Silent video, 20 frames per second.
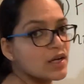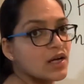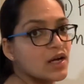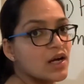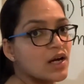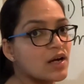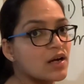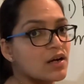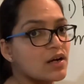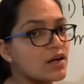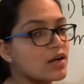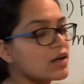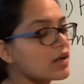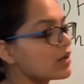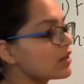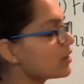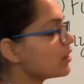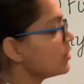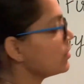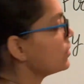
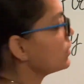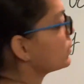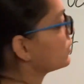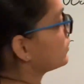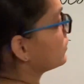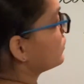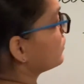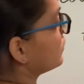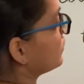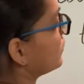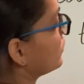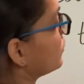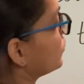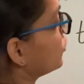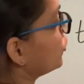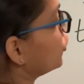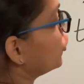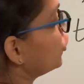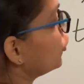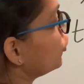a,
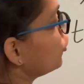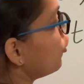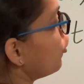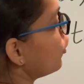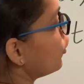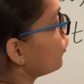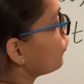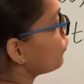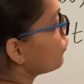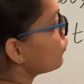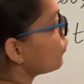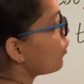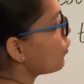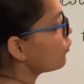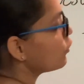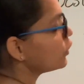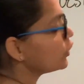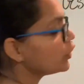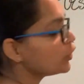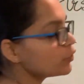short vowel
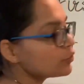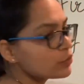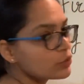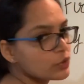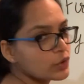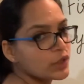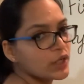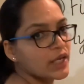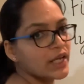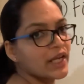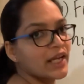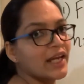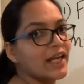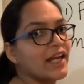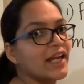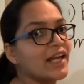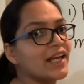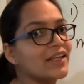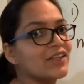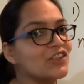U
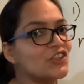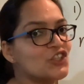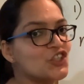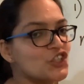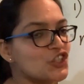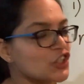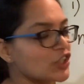and sh.